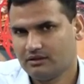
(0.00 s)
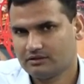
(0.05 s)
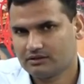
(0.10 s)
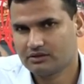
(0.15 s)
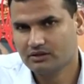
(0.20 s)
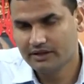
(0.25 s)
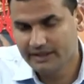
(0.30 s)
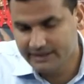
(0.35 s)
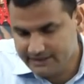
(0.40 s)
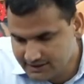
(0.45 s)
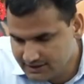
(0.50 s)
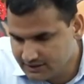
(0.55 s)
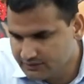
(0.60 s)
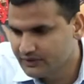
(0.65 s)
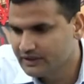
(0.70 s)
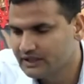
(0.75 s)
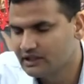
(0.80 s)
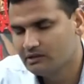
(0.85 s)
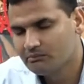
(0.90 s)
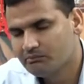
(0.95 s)
So it's
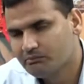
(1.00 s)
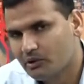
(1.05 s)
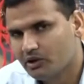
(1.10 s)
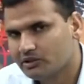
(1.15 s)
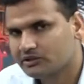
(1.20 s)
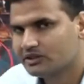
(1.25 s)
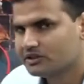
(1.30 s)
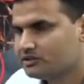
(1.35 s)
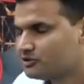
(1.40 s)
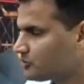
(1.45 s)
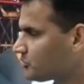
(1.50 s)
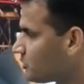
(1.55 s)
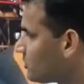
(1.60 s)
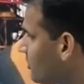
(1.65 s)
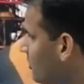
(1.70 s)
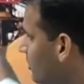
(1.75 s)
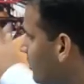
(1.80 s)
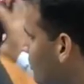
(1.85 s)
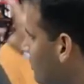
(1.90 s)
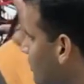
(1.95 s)
very important to
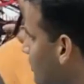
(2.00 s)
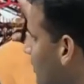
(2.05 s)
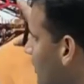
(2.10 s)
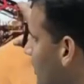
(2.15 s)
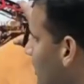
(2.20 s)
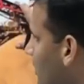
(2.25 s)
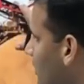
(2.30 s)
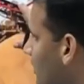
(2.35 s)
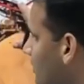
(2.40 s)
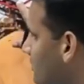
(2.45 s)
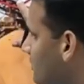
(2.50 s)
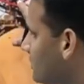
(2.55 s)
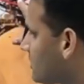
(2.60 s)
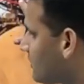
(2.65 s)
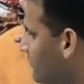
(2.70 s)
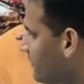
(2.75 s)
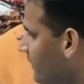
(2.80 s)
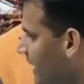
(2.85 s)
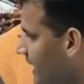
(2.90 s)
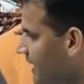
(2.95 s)
know that
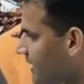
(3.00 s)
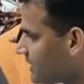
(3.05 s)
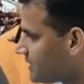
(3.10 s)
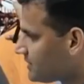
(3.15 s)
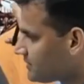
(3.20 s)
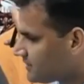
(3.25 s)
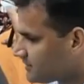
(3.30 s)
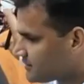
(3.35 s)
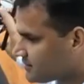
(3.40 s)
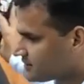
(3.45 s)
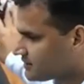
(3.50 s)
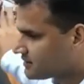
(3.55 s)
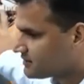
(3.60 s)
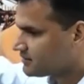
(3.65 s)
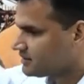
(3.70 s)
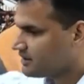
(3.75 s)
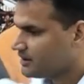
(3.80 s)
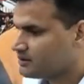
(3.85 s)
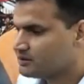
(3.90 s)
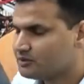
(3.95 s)
why
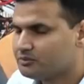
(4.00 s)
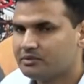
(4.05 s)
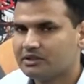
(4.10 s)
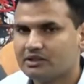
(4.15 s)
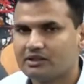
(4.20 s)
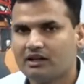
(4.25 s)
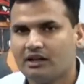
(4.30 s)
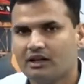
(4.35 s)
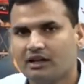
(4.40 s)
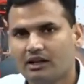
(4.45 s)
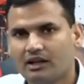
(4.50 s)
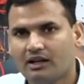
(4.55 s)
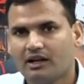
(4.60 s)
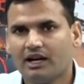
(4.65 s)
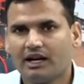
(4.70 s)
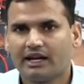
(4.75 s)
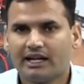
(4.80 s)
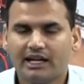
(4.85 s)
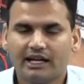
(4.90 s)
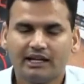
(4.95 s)
this has been
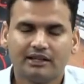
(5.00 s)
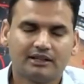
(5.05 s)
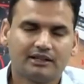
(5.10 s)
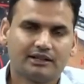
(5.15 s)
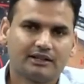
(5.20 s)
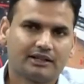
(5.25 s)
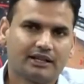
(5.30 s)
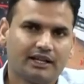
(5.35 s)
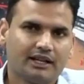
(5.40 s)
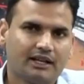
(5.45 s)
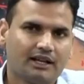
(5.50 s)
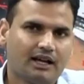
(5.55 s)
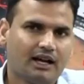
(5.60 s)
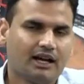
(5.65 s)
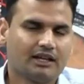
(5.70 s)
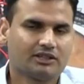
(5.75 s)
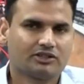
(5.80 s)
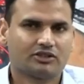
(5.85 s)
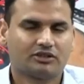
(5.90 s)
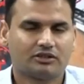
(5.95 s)
again and again
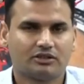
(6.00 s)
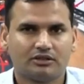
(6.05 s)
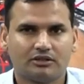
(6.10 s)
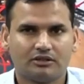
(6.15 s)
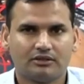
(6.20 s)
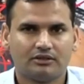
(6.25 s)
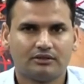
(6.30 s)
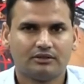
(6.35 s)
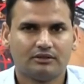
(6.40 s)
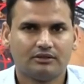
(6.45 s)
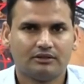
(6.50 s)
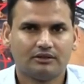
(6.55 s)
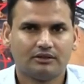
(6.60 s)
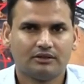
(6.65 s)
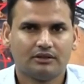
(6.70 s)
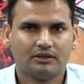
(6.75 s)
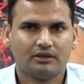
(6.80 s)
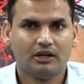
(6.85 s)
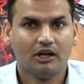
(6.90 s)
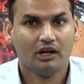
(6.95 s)
asked,
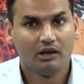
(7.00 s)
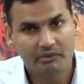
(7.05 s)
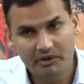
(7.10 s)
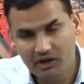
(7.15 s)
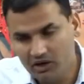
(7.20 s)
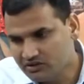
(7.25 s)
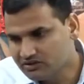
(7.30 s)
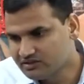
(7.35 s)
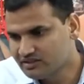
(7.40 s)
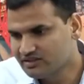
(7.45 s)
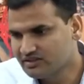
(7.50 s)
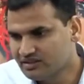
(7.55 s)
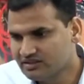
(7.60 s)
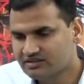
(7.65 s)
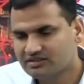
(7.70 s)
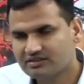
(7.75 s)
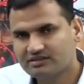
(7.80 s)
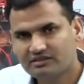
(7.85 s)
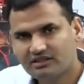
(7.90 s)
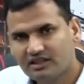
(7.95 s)
because this
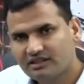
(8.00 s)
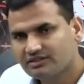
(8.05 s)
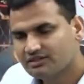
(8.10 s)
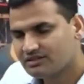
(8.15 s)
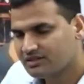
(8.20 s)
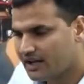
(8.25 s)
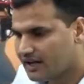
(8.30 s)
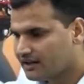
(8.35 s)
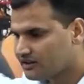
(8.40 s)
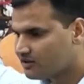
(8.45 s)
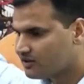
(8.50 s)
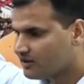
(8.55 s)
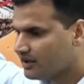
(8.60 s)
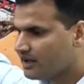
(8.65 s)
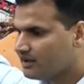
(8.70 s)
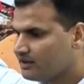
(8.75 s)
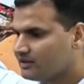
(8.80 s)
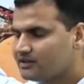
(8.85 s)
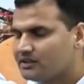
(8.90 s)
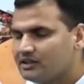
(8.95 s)
is the sad
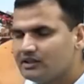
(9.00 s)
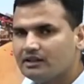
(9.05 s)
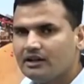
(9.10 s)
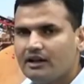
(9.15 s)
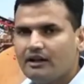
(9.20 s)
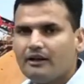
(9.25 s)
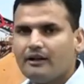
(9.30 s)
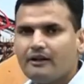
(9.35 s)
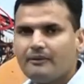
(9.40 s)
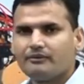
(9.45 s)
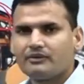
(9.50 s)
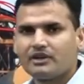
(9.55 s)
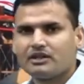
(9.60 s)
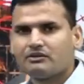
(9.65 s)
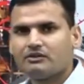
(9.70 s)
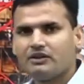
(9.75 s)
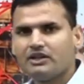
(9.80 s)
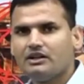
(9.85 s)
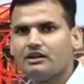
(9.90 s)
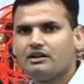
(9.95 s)
reality
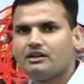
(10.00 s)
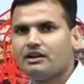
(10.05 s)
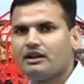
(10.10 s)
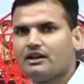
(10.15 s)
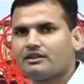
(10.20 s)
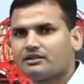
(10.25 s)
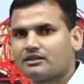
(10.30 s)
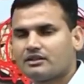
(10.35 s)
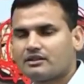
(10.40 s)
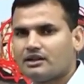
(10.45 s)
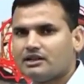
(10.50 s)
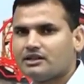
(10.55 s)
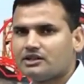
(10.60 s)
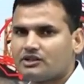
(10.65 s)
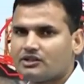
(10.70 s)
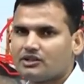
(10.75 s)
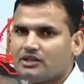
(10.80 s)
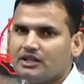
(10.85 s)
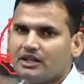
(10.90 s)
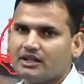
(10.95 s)
that we as a
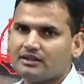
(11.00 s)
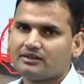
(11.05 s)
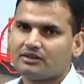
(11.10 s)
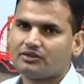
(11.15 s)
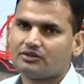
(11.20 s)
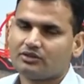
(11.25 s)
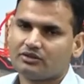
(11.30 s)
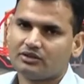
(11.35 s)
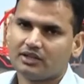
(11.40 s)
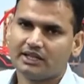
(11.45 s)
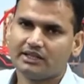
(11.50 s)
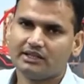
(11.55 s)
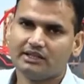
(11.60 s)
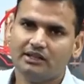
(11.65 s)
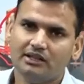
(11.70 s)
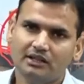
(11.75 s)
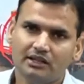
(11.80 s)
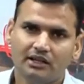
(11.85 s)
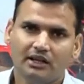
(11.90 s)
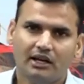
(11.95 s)
country, as a
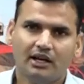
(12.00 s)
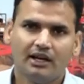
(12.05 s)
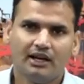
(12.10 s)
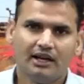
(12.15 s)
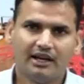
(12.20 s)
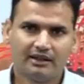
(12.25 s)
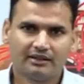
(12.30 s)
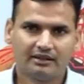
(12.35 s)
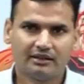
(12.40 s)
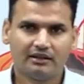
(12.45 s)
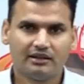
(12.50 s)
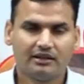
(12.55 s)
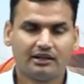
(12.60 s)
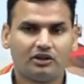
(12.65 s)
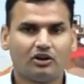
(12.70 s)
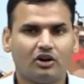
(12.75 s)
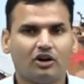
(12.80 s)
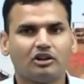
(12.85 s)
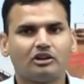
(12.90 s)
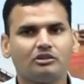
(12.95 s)
society, as an
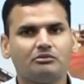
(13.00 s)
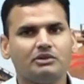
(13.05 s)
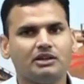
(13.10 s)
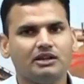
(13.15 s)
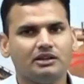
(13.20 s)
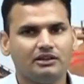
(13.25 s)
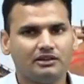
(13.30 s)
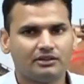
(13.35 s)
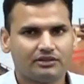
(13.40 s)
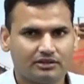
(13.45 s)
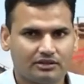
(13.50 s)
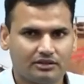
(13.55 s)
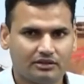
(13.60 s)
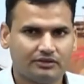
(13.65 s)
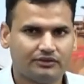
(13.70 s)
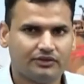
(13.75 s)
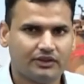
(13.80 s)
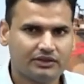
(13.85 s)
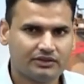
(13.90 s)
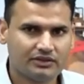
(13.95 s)
economy is
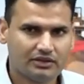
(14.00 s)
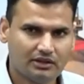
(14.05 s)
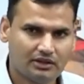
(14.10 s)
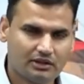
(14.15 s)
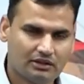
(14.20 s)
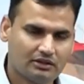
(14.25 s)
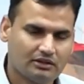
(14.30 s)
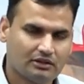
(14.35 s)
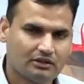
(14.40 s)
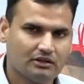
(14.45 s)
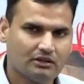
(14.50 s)
facing.